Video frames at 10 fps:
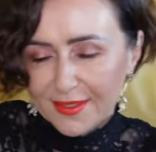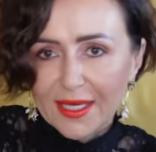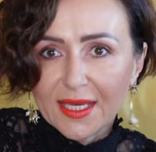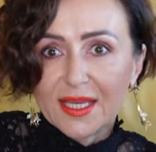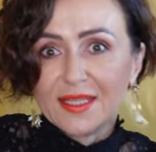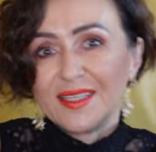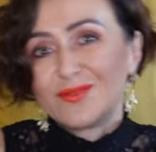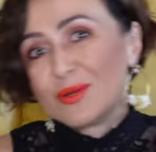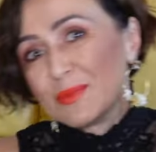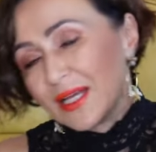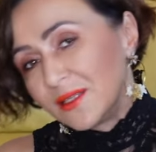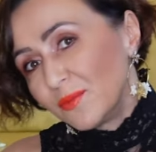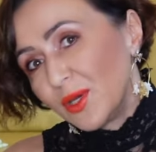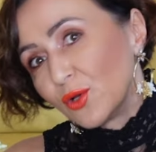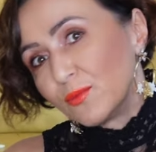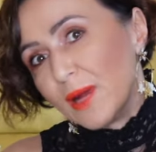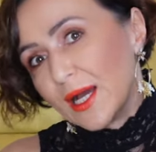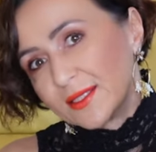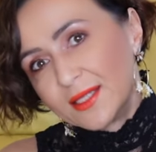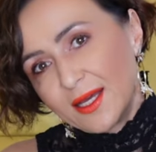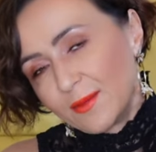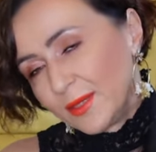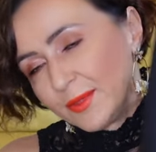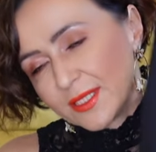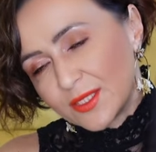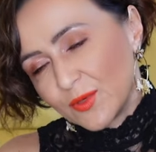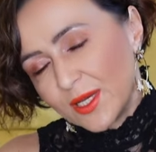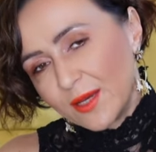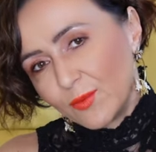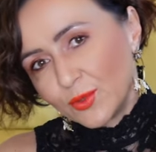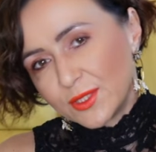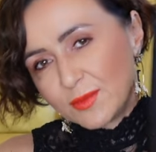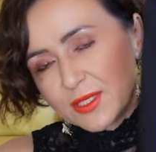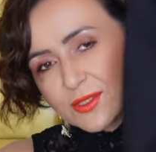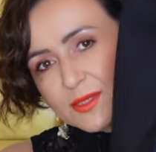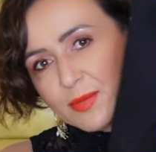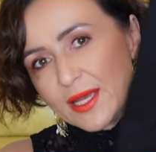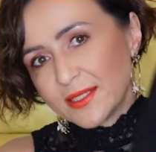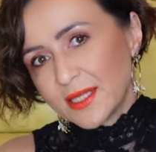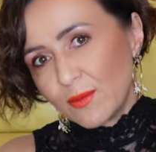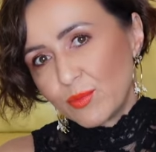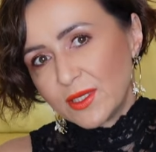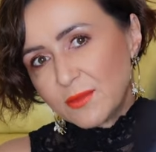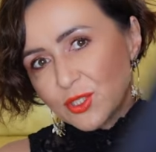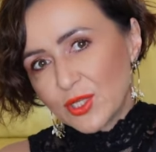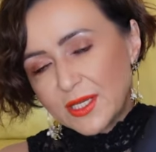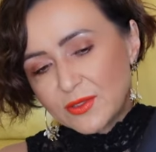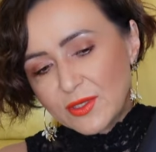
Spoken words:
again, it reminded me of Magda. Maybe that's why I bought it, because the pants are pretty much like